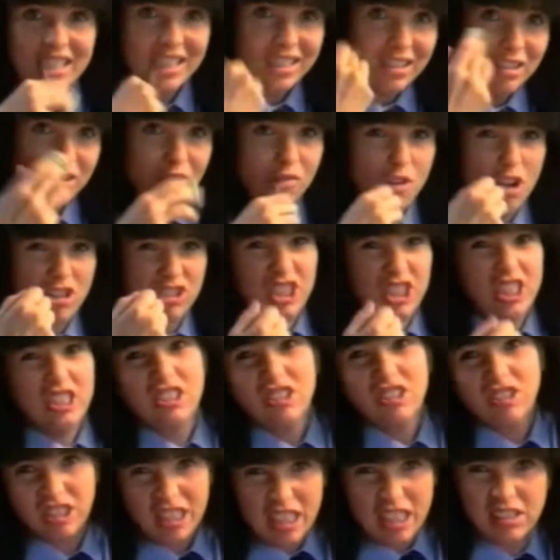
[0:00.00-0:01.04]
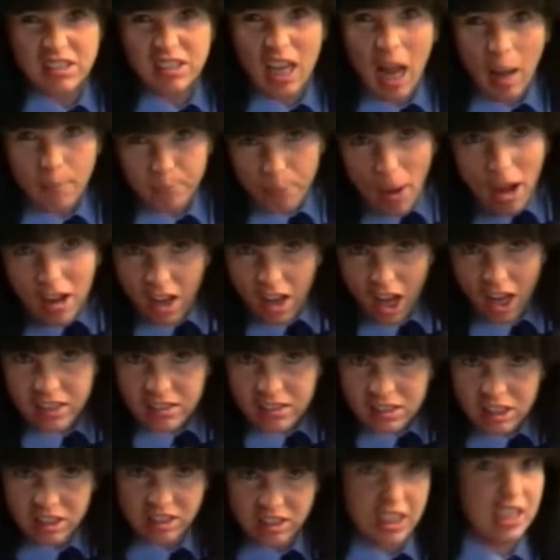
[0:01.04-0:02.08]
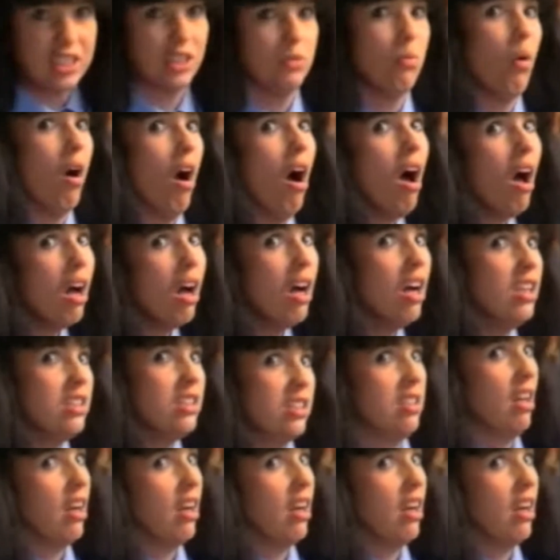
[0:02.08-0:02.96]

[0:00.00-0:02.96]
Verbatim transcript: Amanda. Well, she sucked a bogan, because guess what?